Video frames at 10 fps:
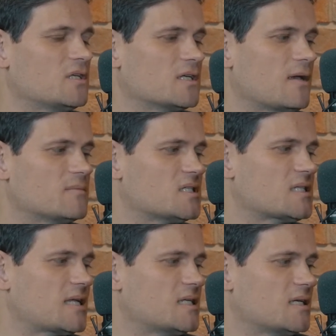You declare them as a
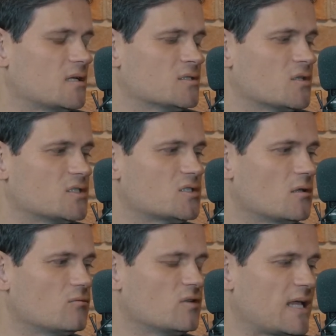static, and so they're
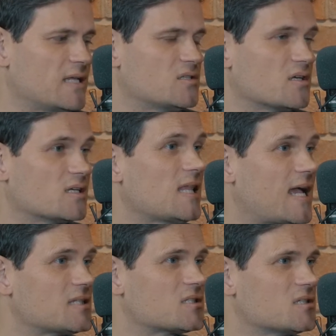still related to the
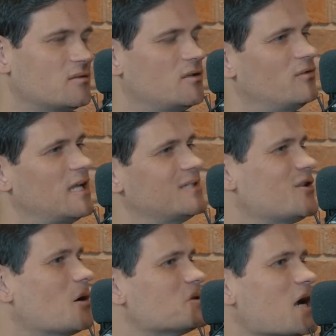class. They're not related
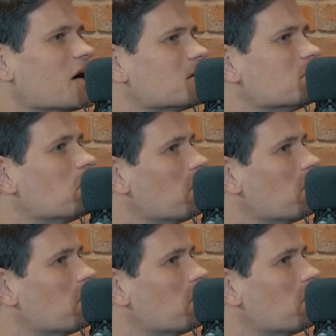to the object.